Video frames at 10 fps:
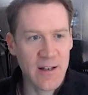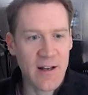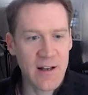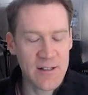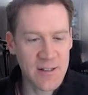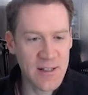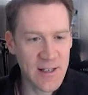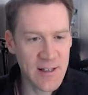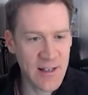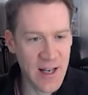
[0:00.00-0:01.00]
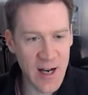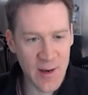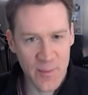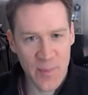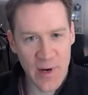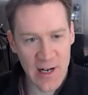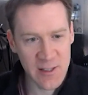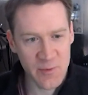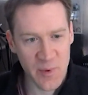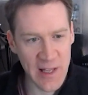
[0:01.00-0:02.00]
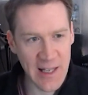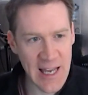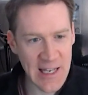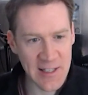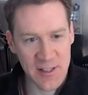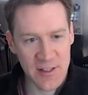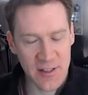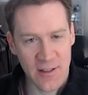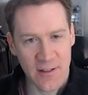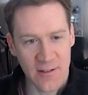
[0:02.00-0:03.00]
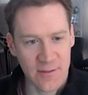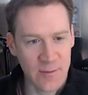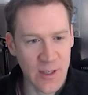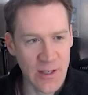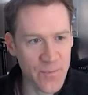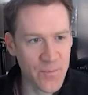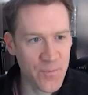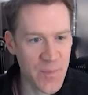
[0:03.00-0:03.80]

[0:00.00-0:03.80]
I just think cannot possibly be the case. Uh, but